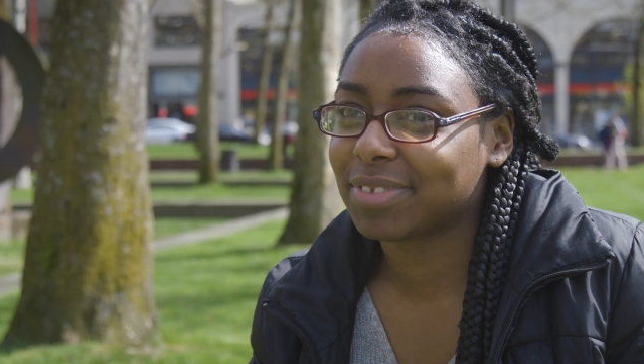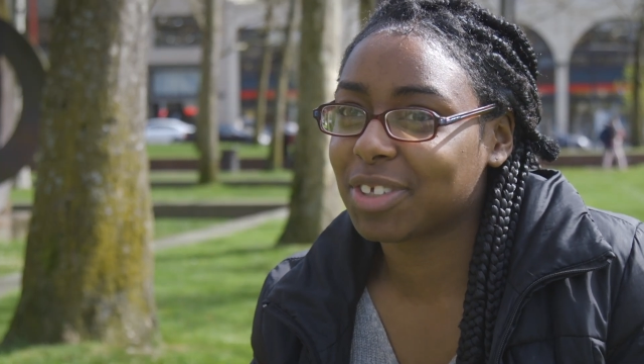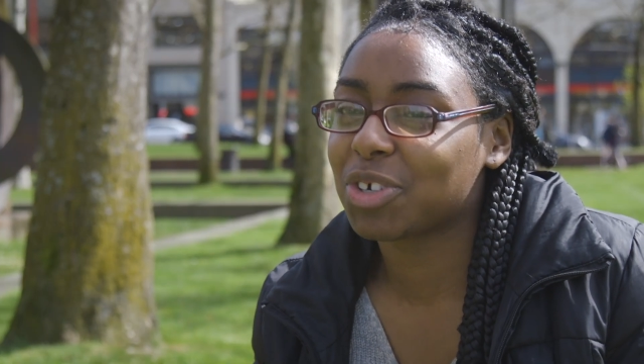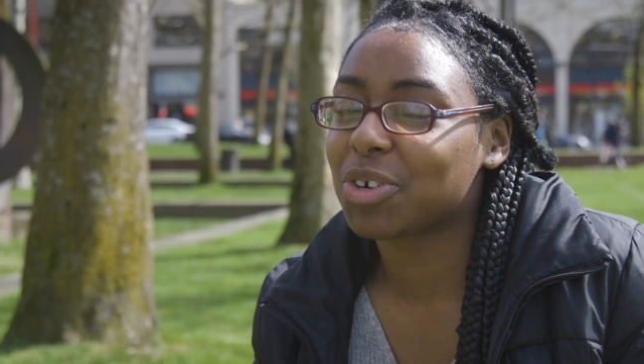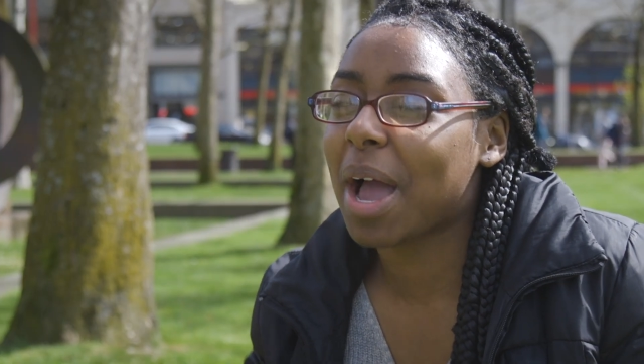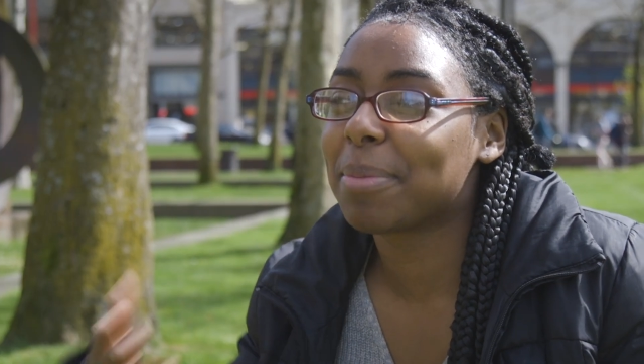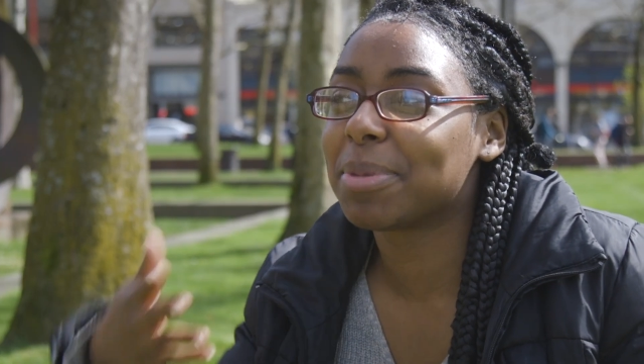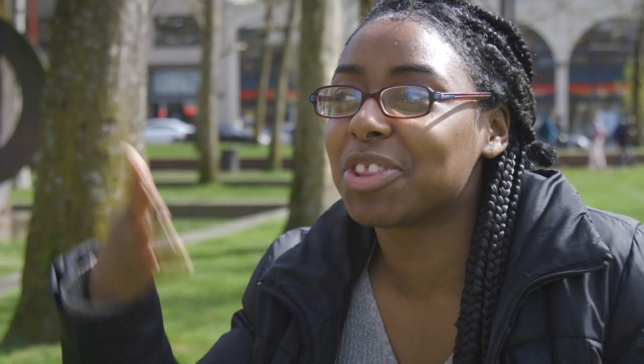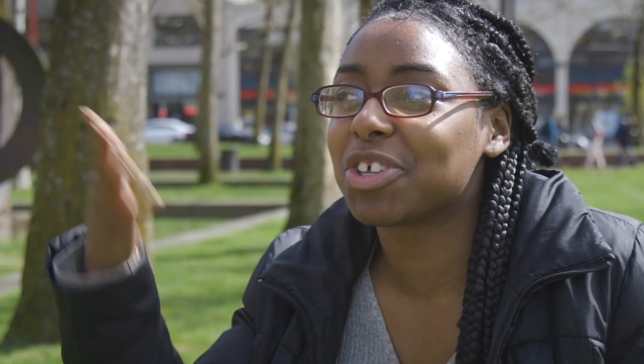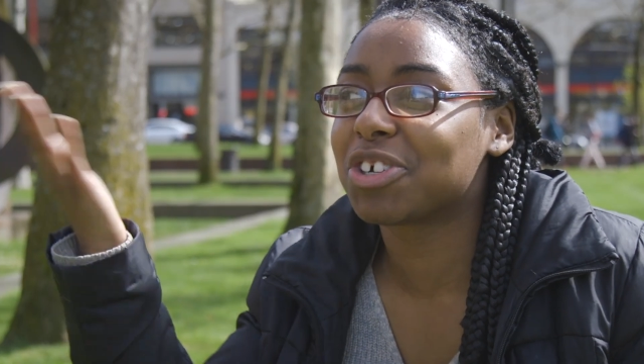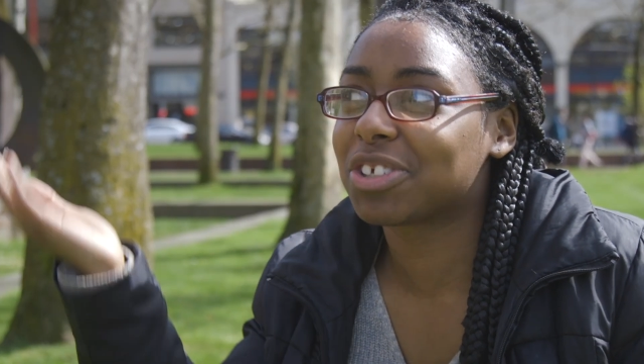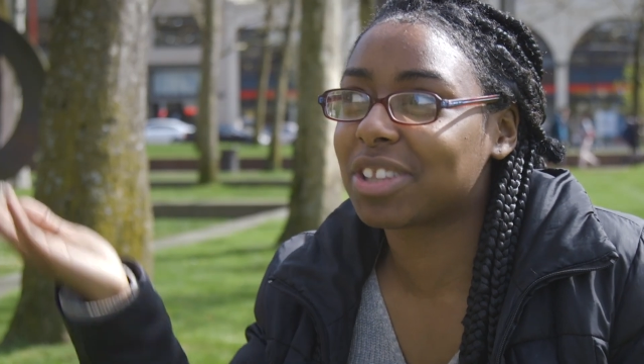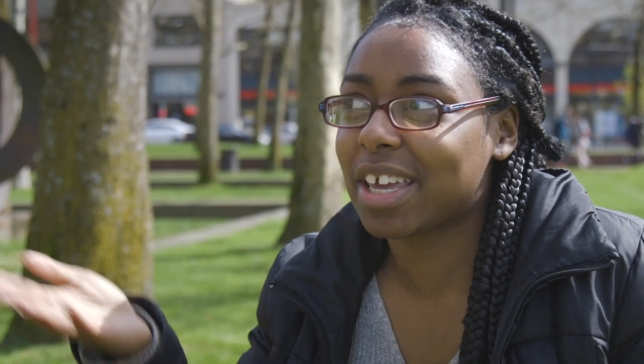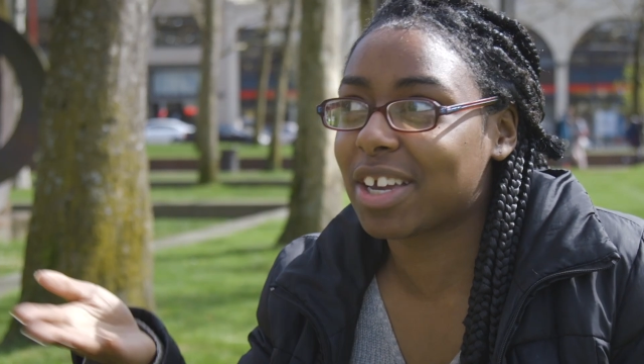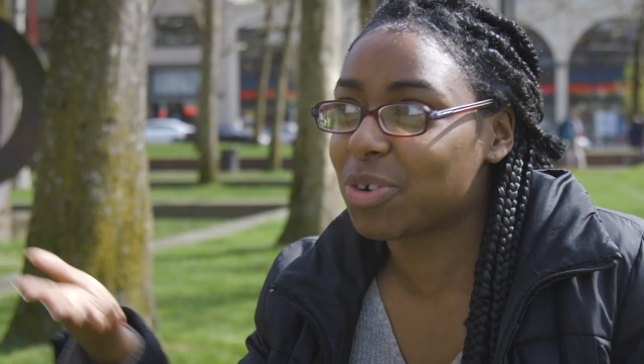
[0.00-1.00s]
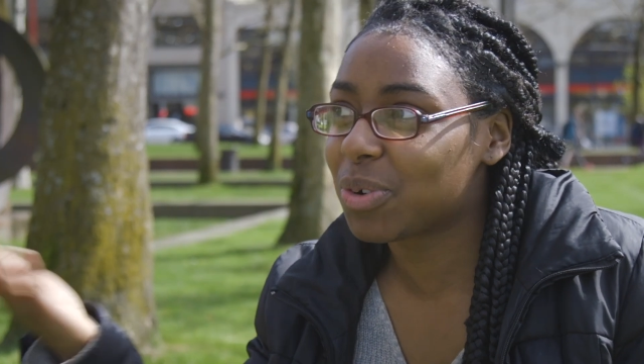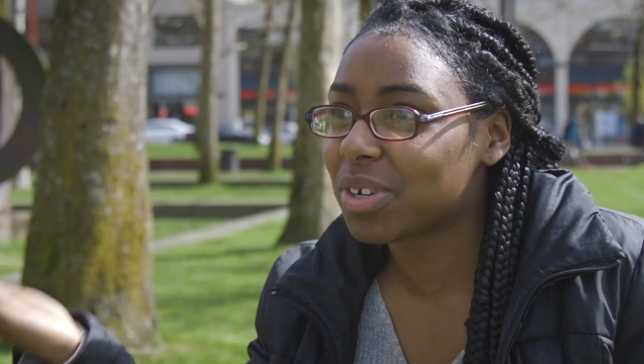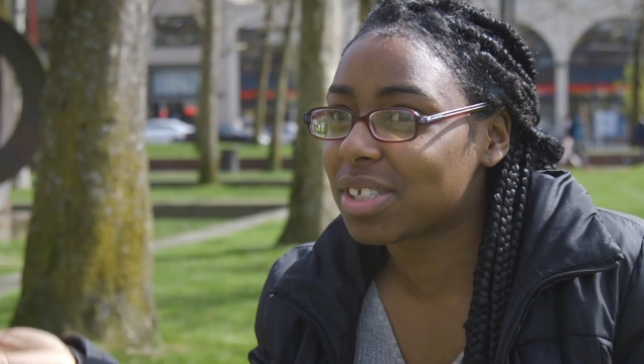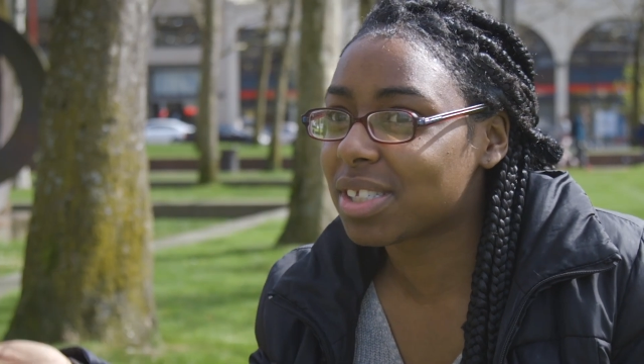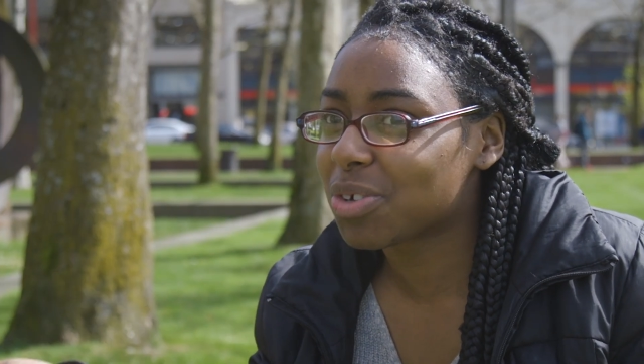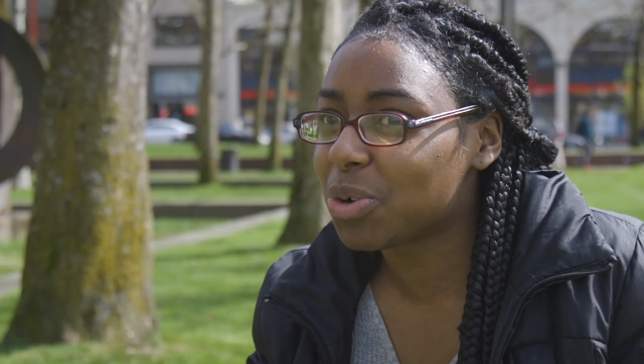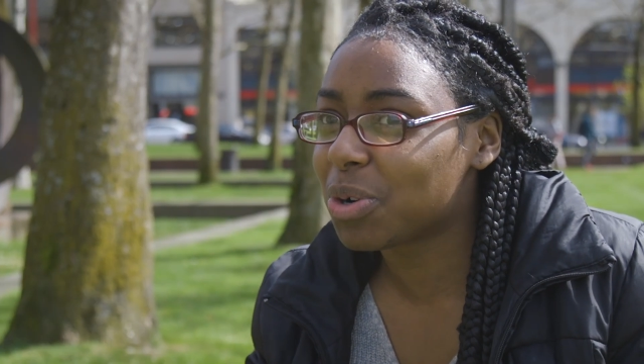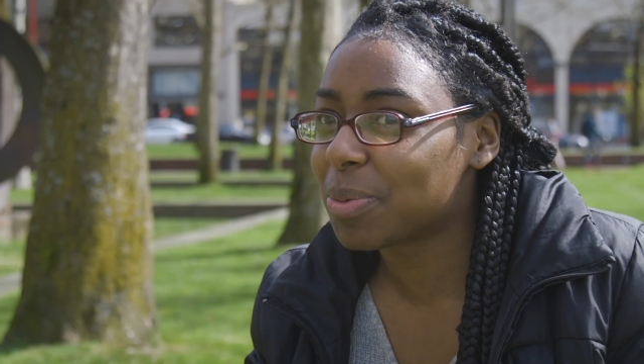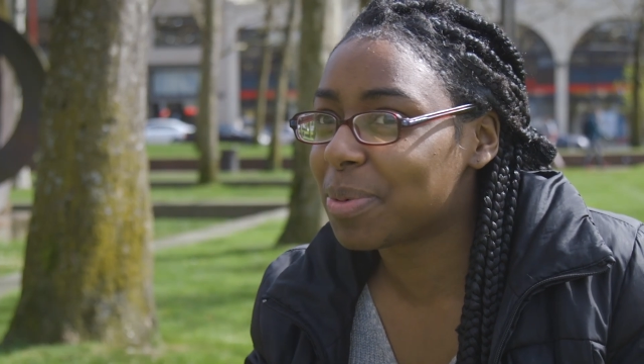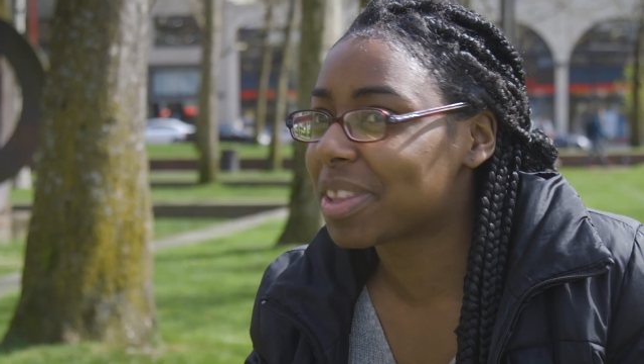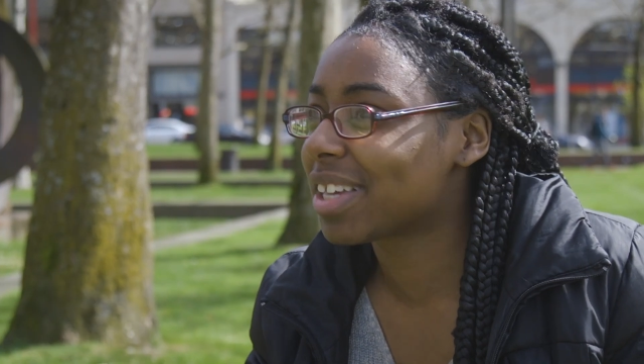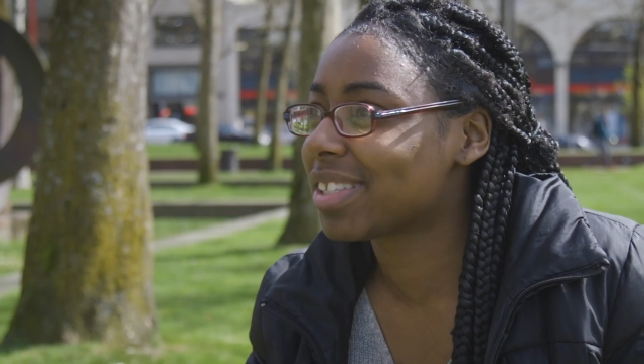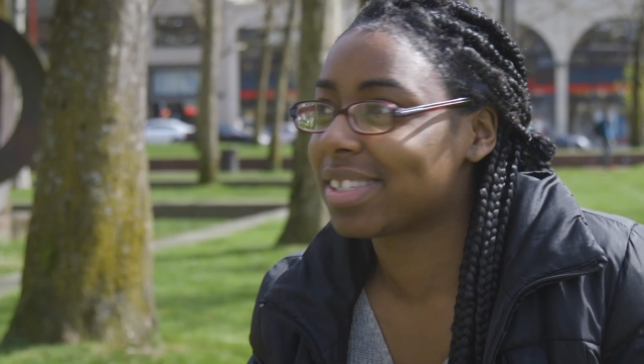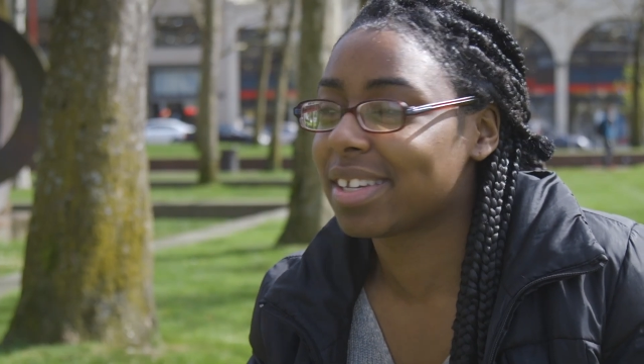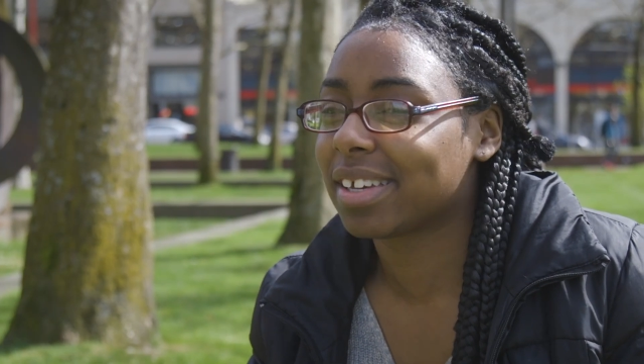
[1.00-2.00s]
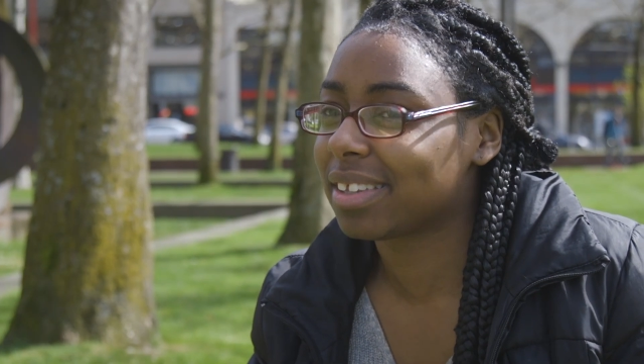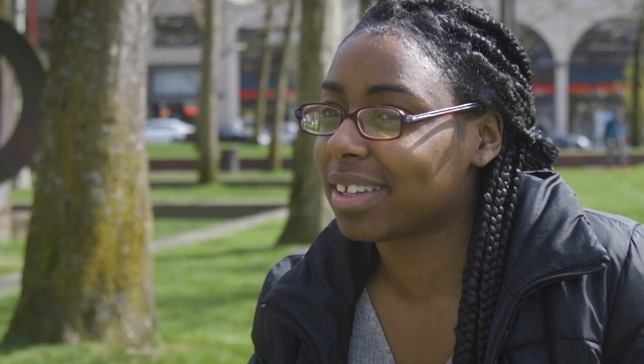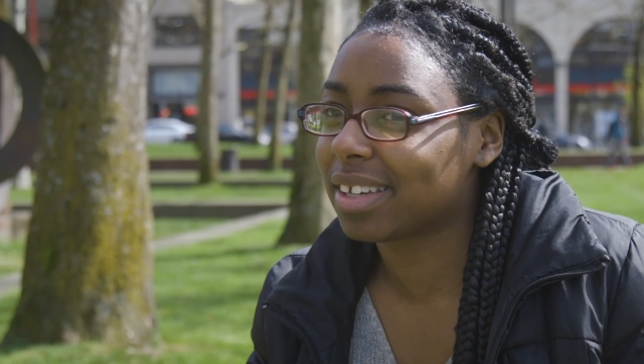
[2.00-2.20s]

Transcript: They're, I mean, they're like going to school, but that's it.